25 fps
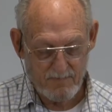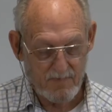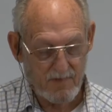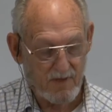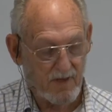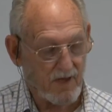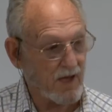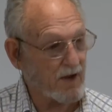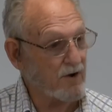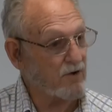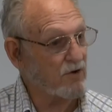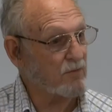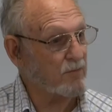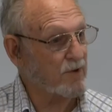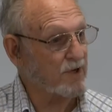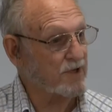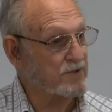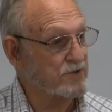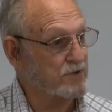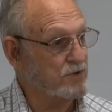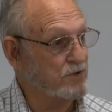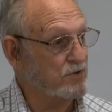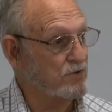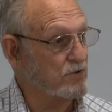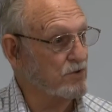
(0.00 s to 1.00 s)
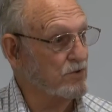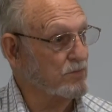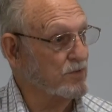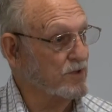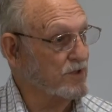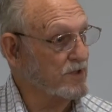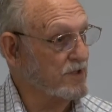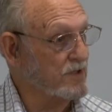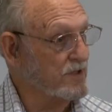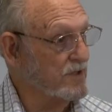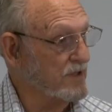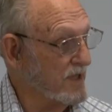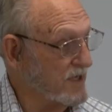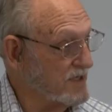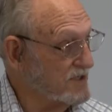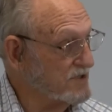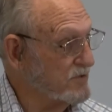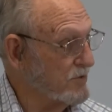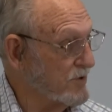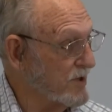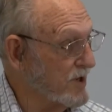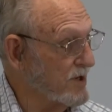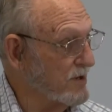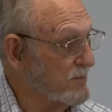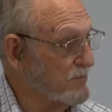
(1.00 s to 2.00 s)
I don't know about you, but that's
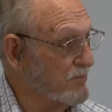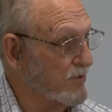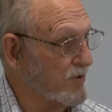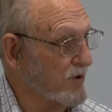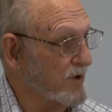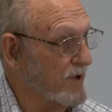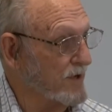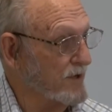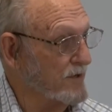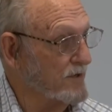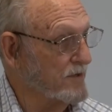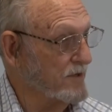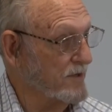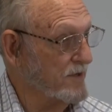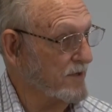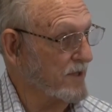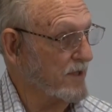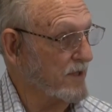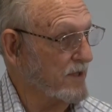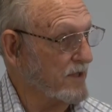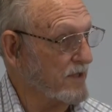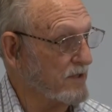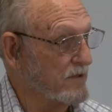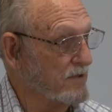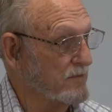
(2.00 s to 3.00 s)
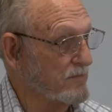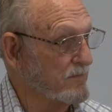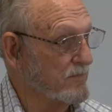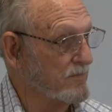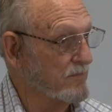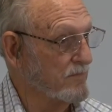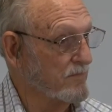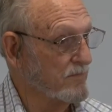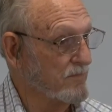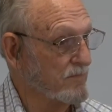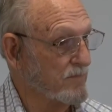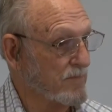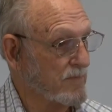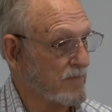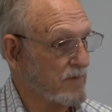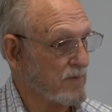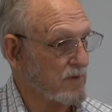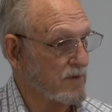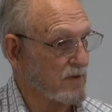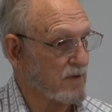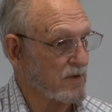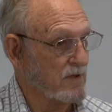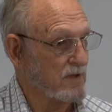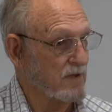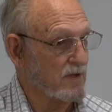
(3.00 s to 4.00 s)
what I'm praying today.
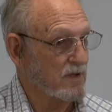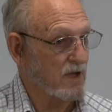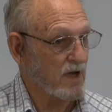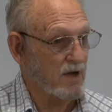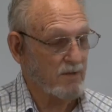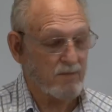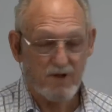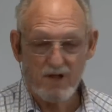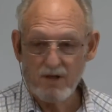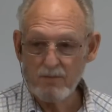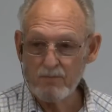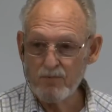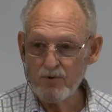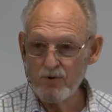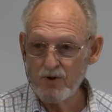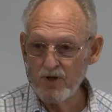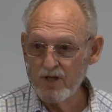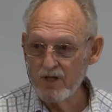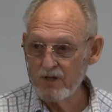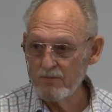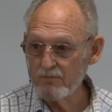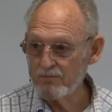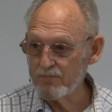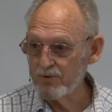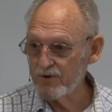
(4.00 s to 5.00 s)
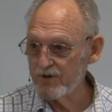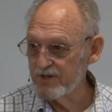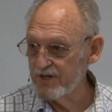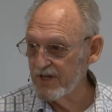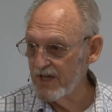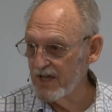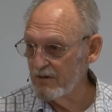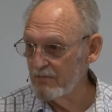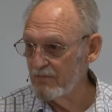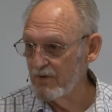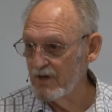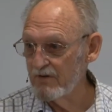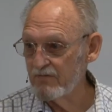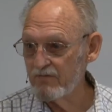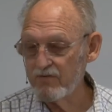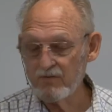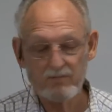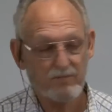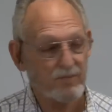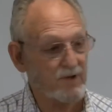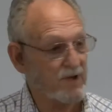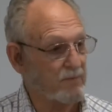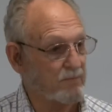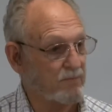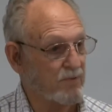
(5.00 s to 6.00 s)
I'm not praying, protect me from
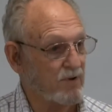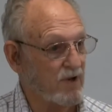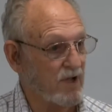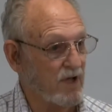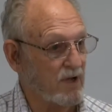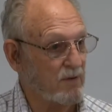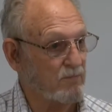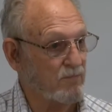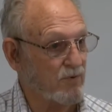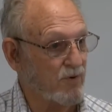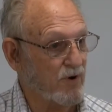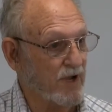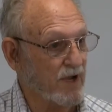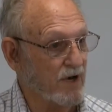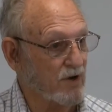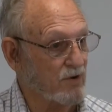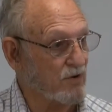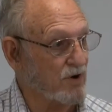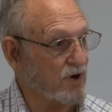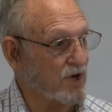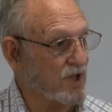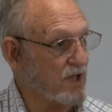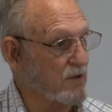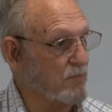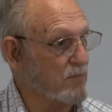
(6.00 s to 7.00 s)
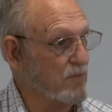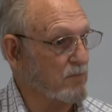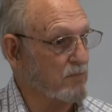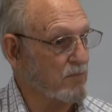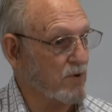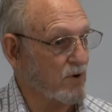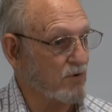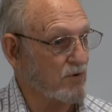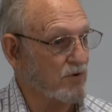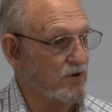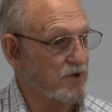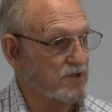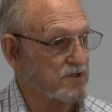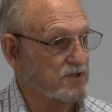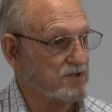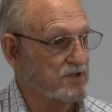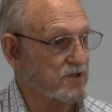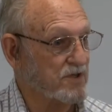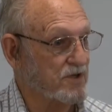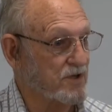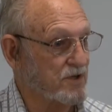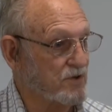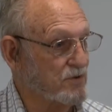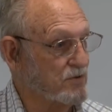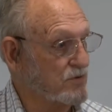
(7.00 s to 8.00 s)
people. I'm praying, Lord, give me boldness to
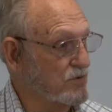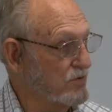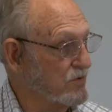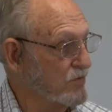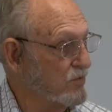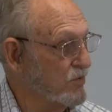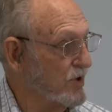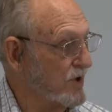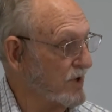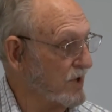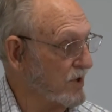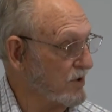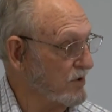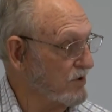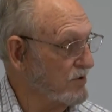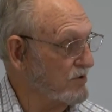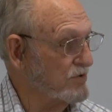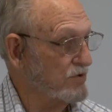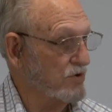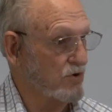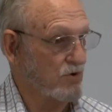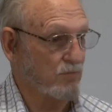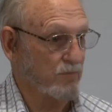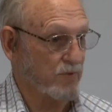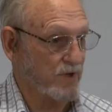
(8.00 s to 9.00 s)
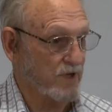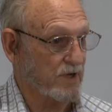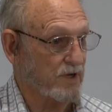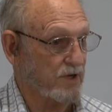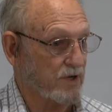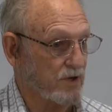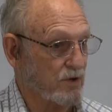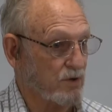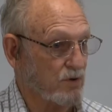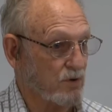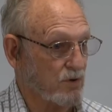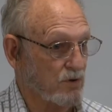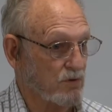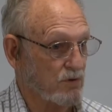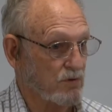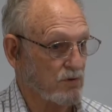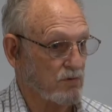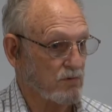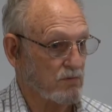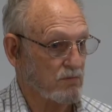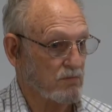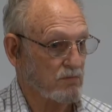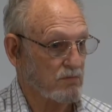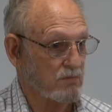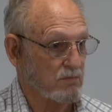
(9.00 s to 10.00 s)
do what you told me to do.
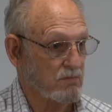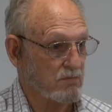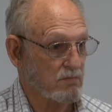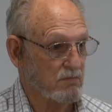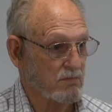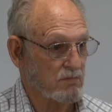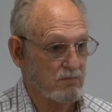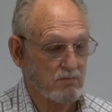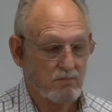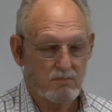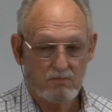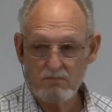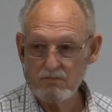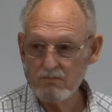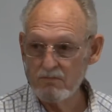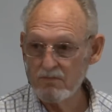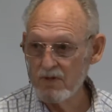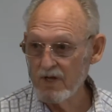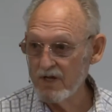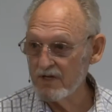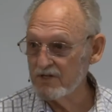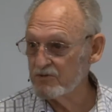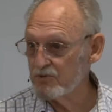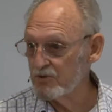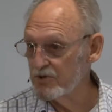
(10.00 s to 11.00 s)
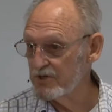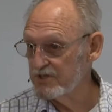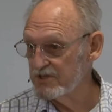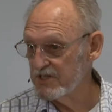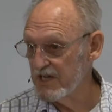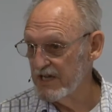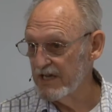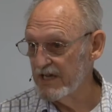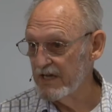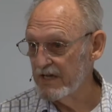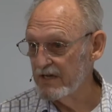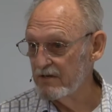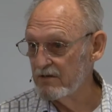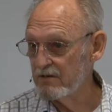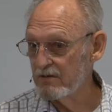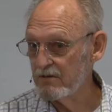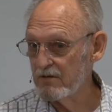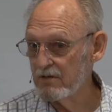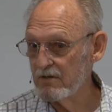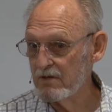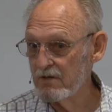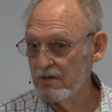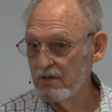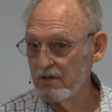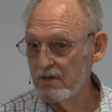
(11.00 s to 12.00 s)
That's where it's at.
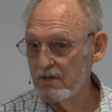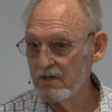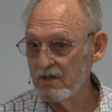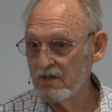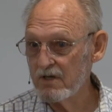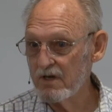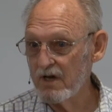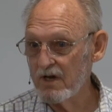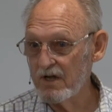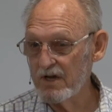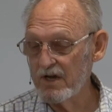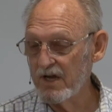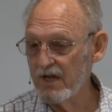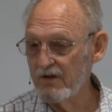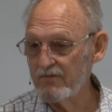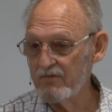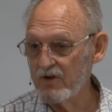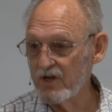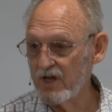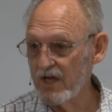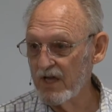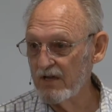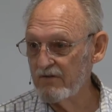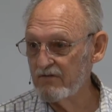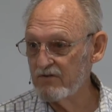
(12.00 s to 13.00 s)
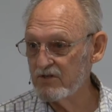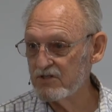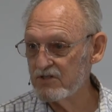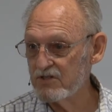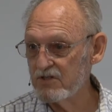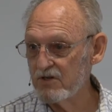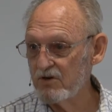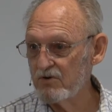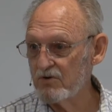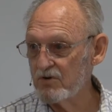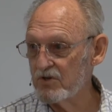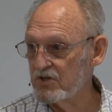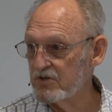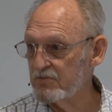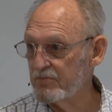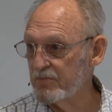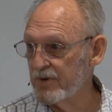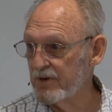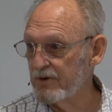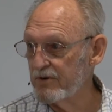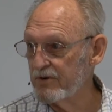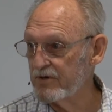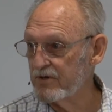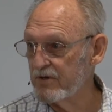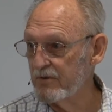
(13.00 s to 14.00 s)
God never gave us the Holy
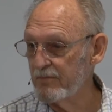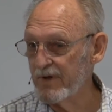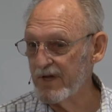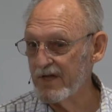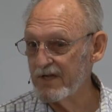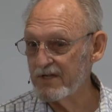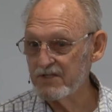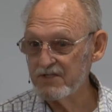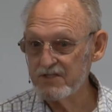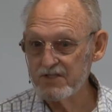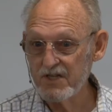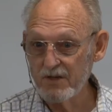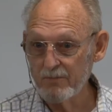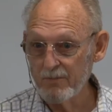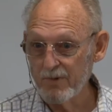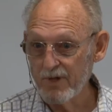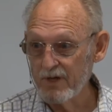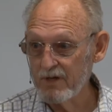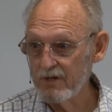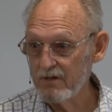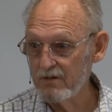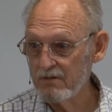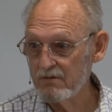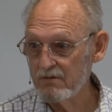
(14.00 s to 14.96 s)
Spirit to make us timid.